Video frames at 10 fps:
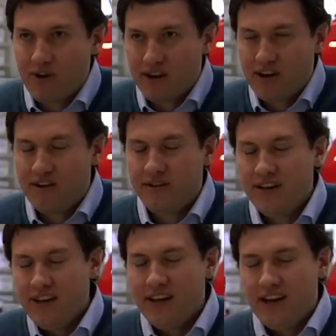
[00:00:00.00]
One car,
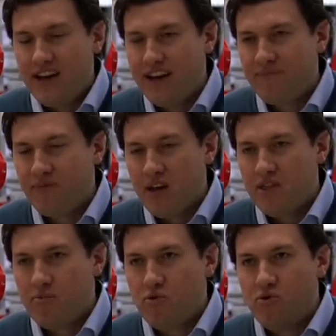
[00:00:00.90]

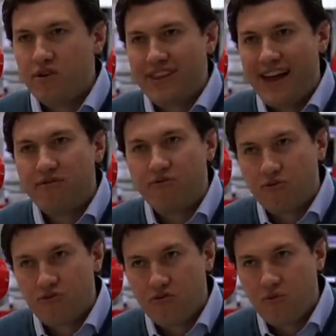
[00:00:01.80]
the more
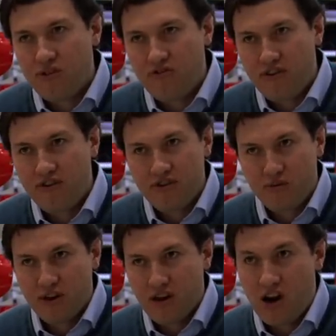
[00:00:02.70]
downforce one generates
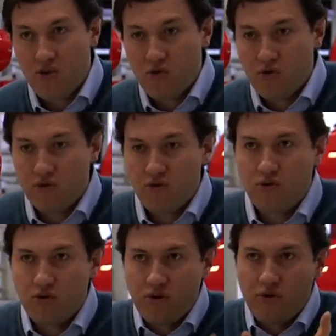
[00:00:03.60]
with a car,
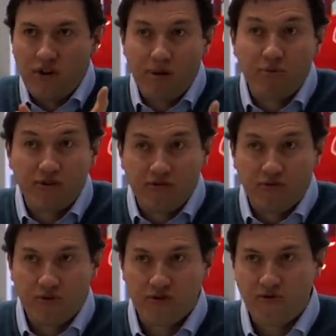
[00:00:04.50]
or an upwards
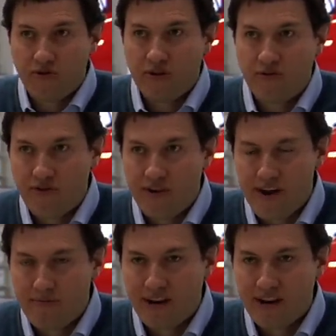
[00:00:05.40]
force for an
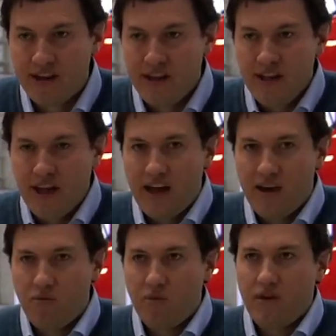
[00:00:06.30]
airplane.
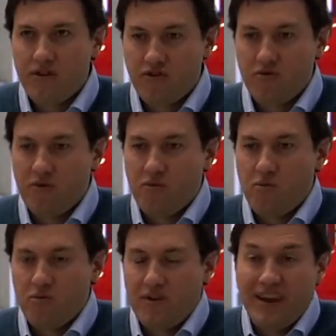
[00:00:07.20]
So
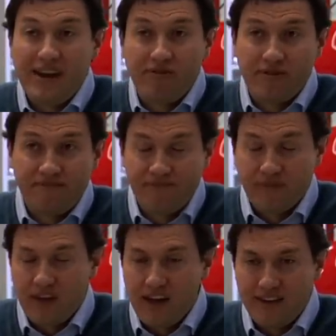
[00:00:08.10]
lift
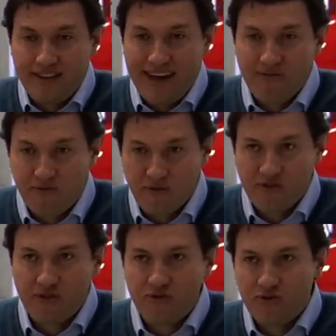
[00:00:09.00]
and
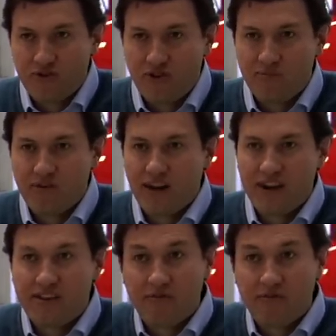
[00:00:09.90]
downforce are the two terms, and it's